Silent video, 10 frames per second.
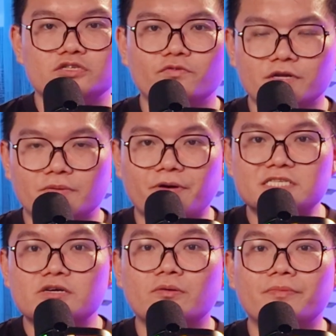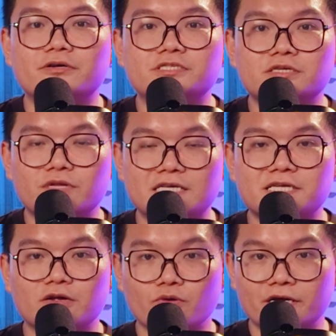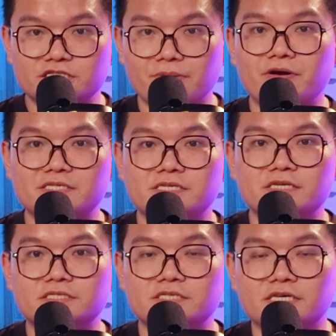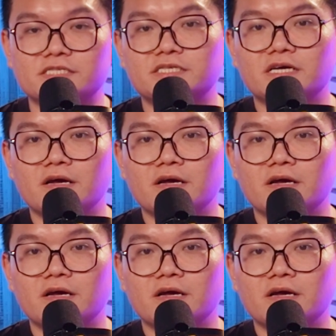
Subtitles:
So for the pricing comparison, let's take a look at Gem Residences.